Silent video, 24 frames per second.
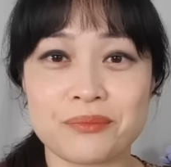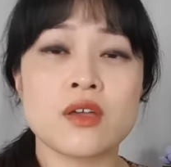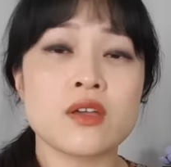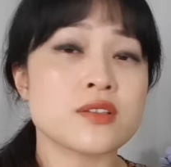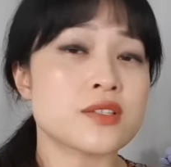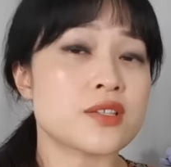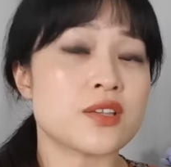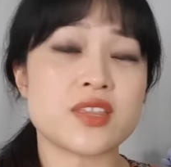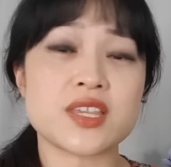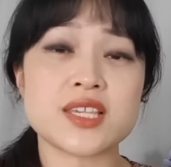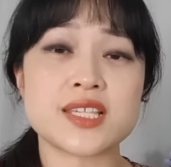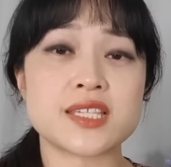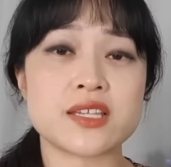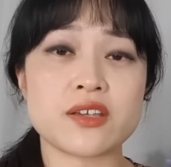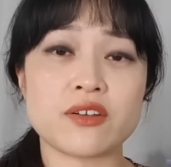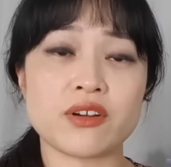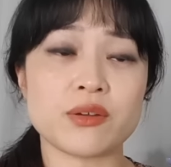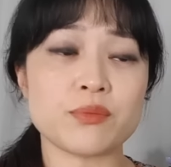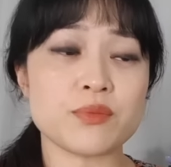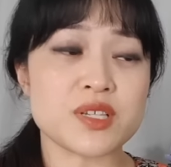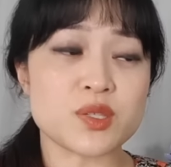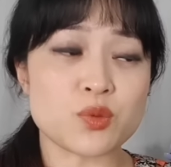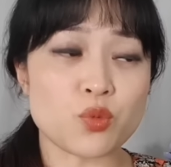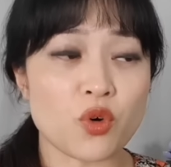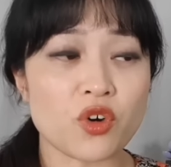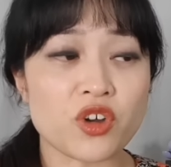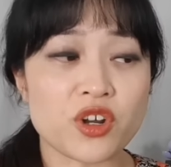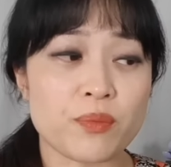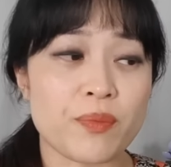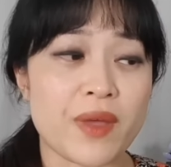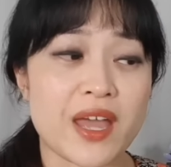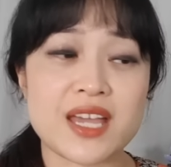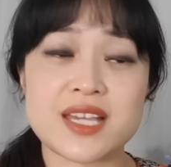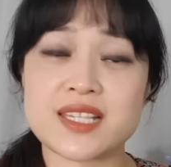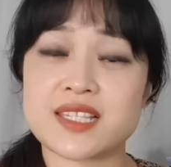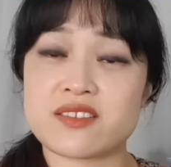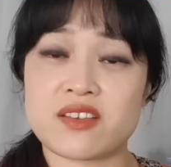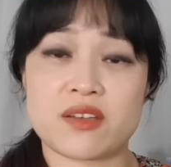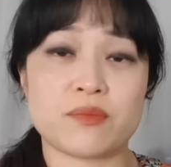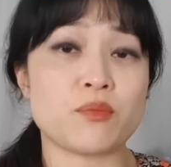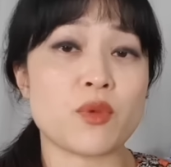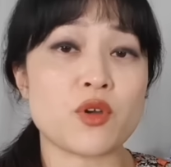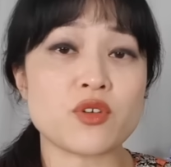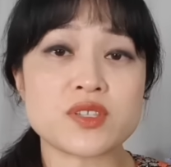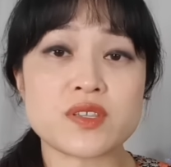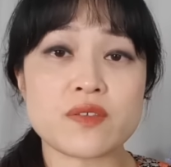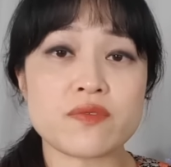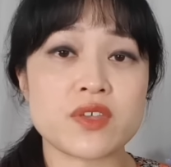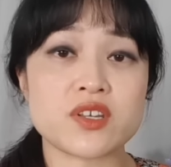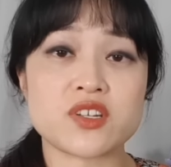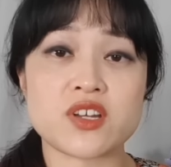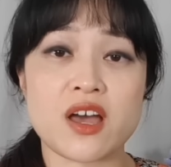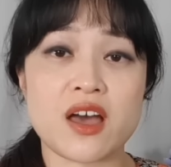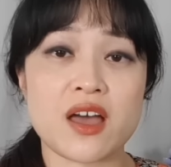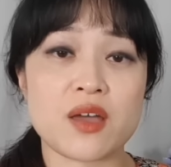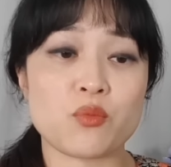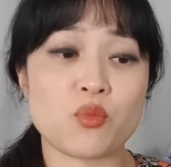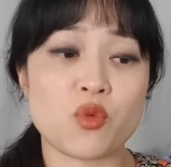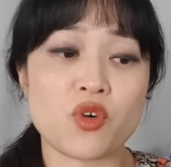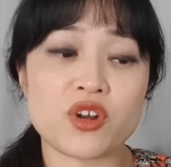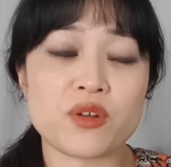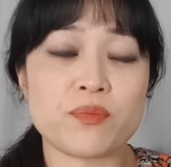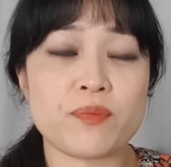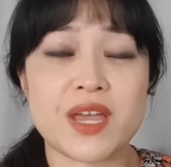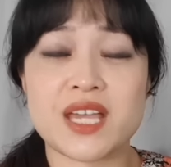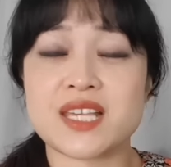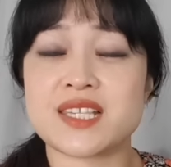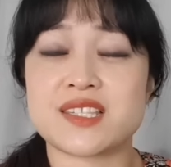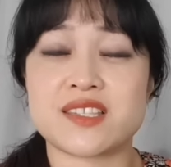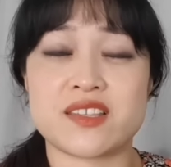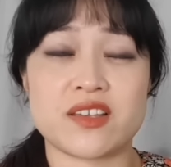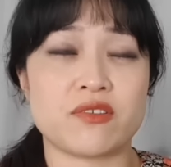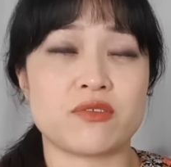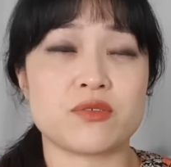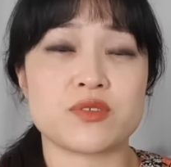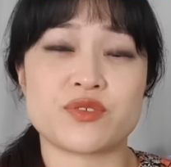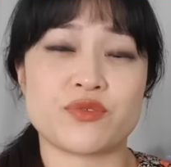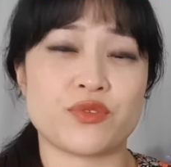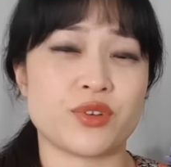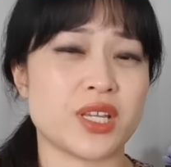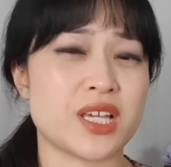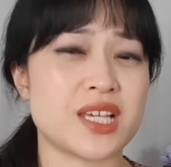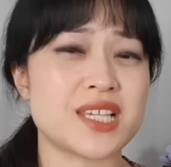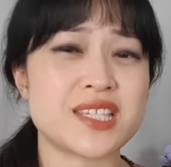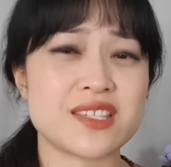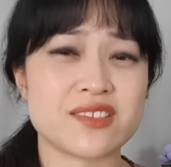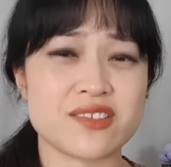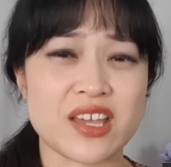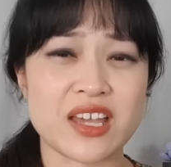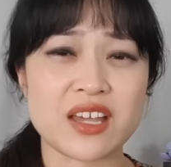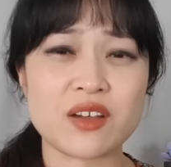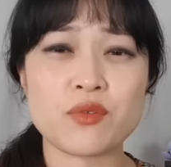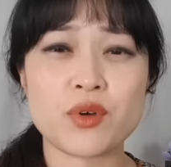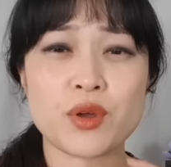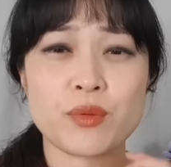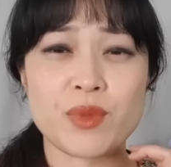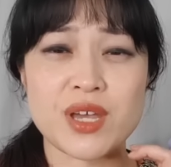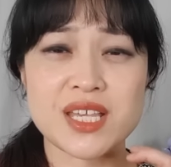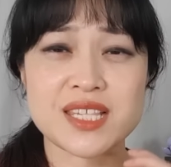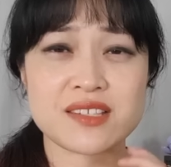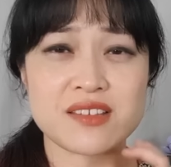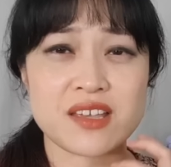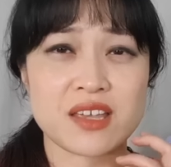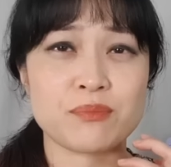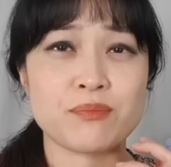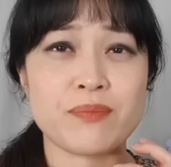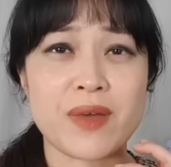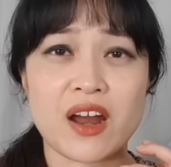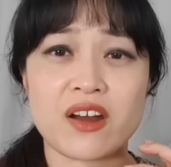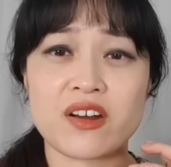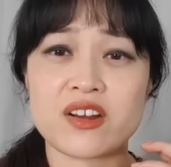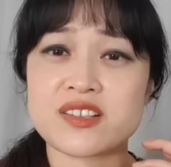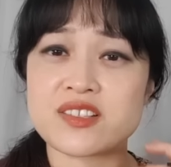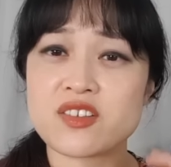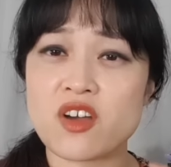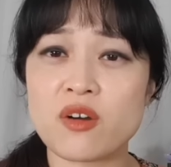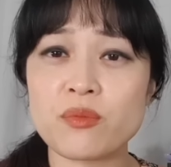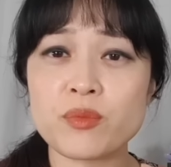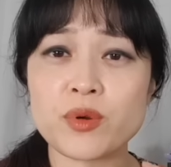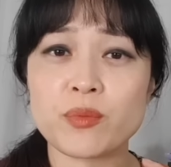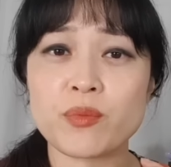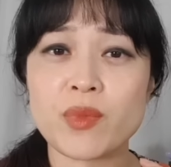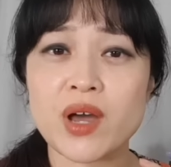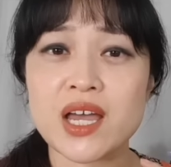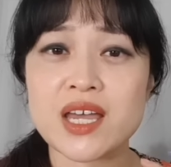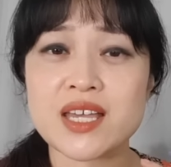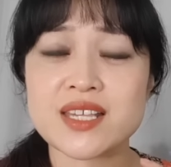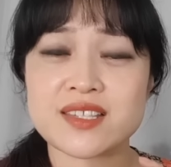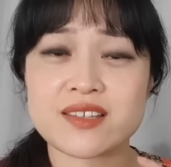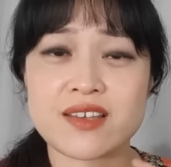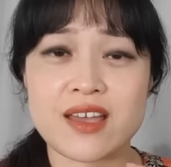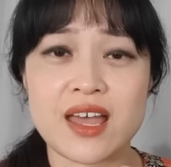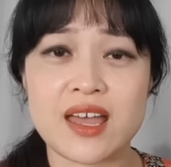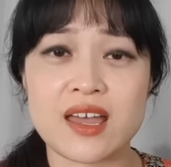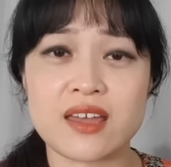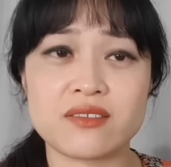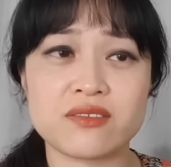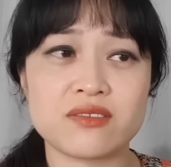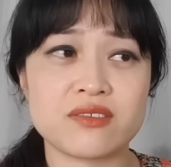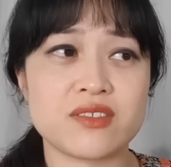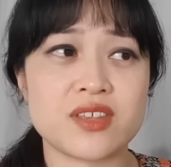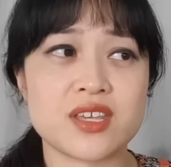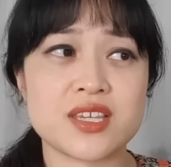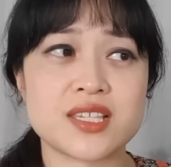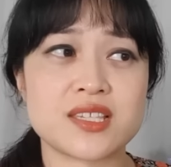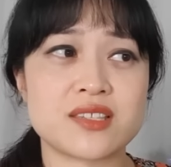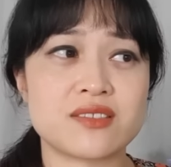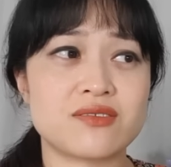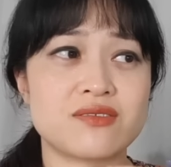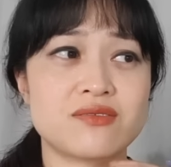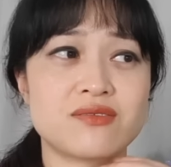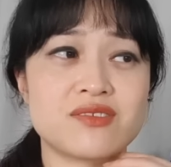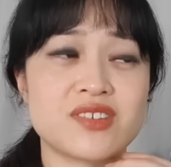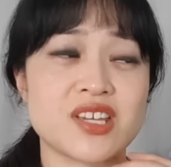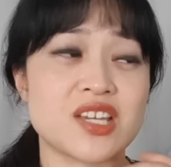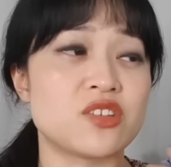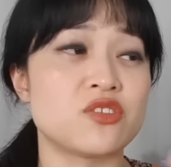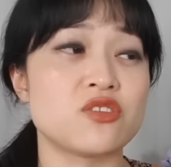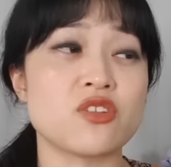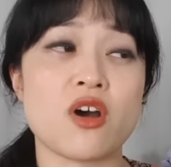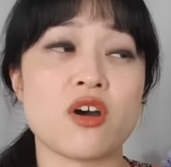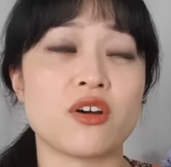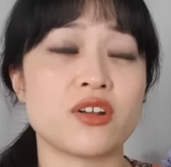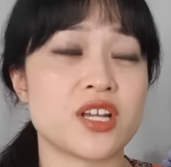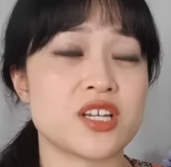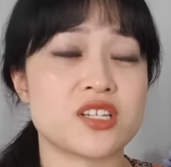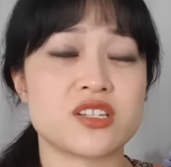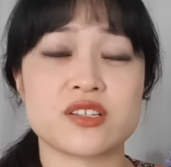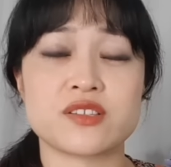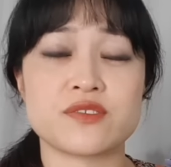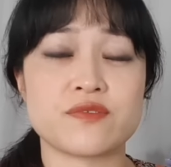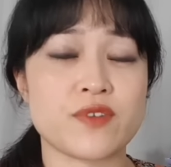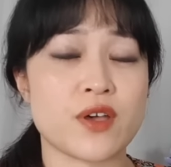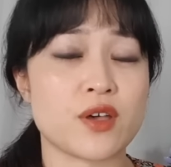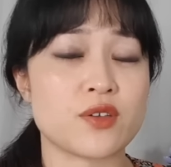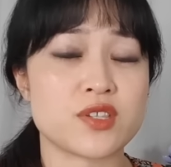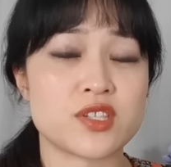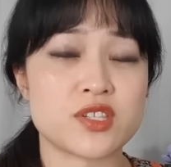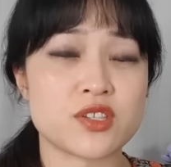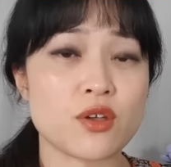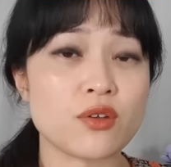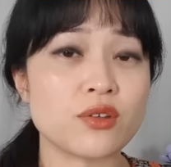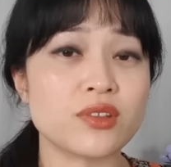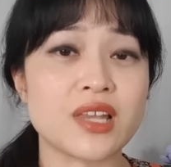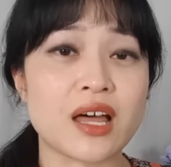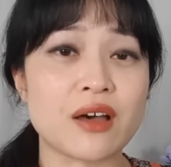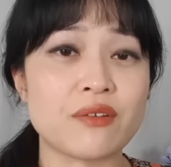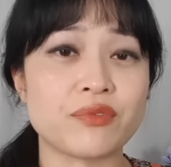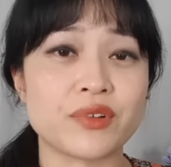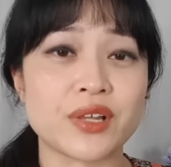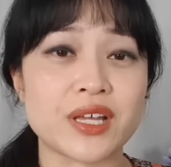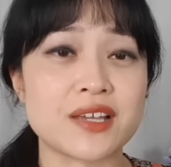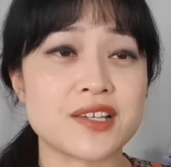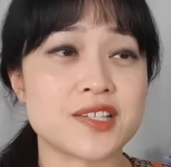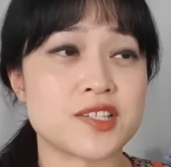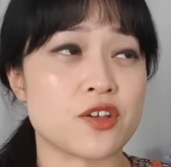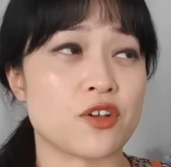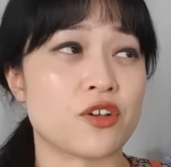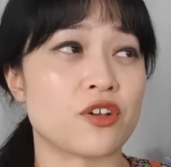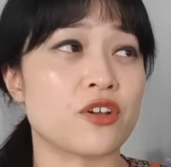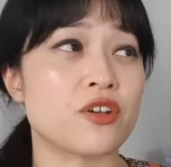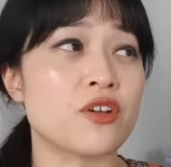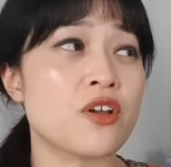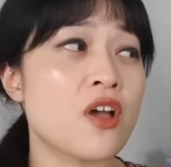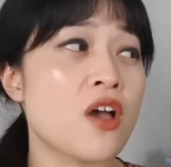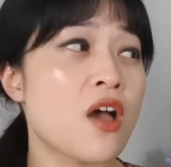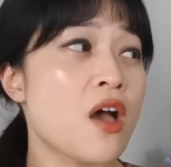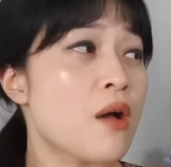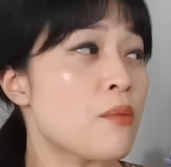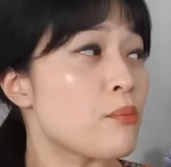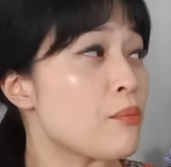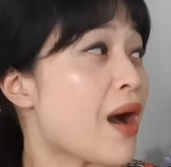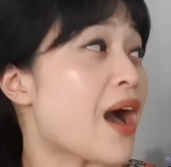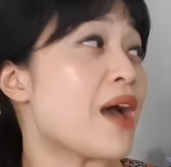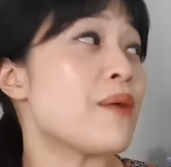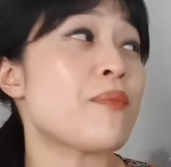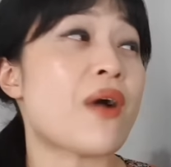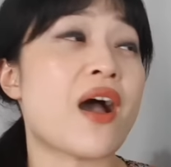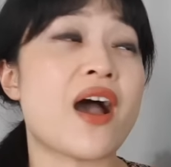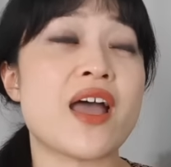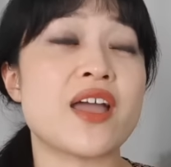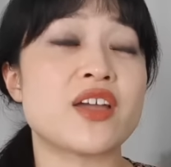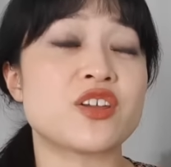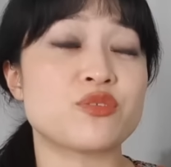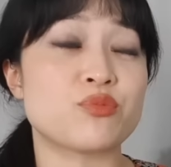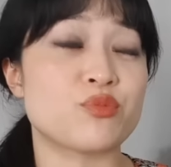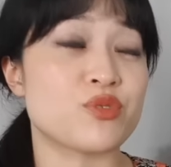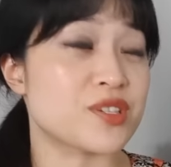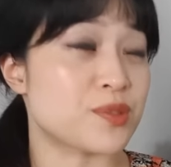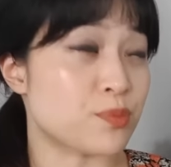So this serum is water-based and most of the time water-based serums really sting when my skin barrier is compromised and this did not. It just felt so lovely. So my mind was